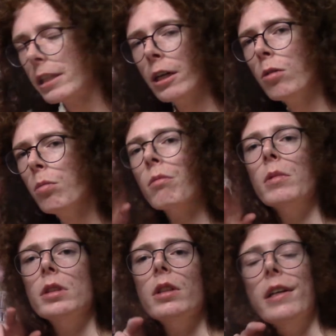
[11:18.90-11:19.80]
though,
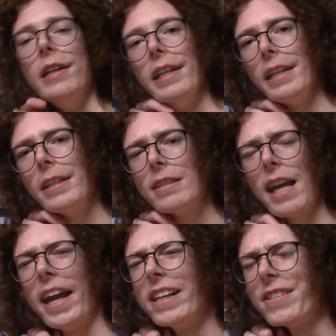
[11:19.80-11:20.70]

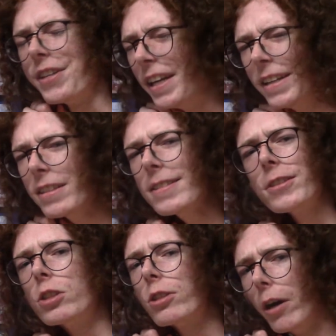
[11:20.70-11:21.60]
its
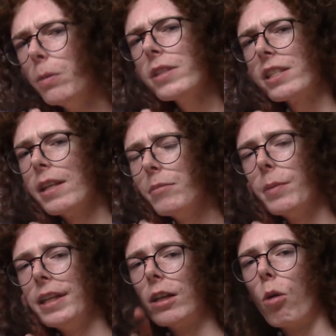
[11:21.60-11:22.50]
antennas don't seem to
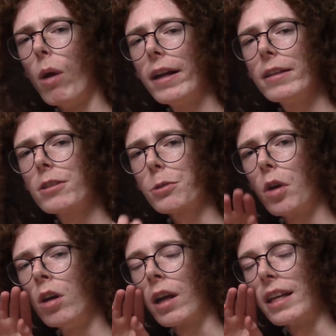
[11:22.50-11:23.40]
be quite as
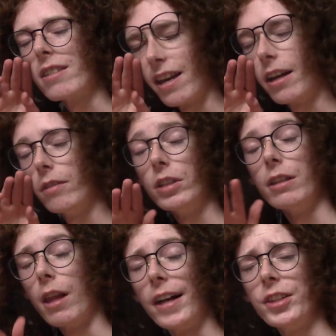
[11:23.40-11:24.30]
strong as that of the
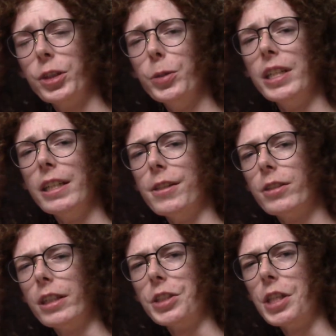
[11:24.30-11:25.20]
Latitude
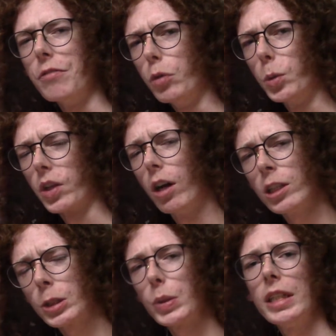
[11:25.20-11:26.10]

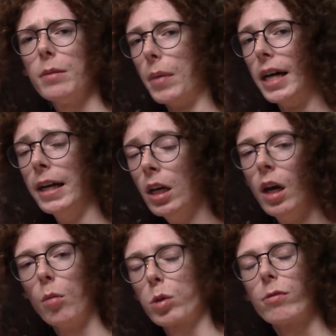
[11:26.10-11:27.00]
E6400, my
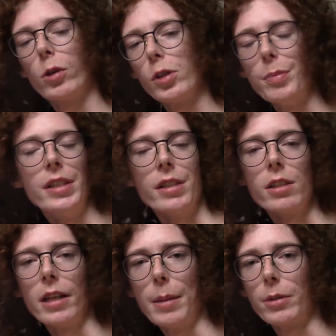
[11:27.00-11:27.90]
preferred
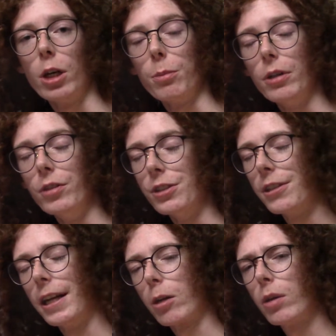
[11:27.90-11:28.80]
business laptop of
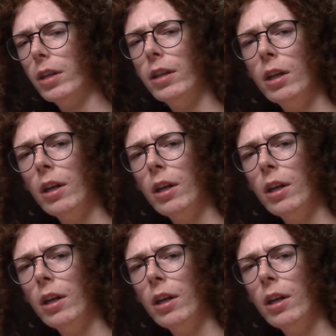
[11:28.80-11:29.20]
this era.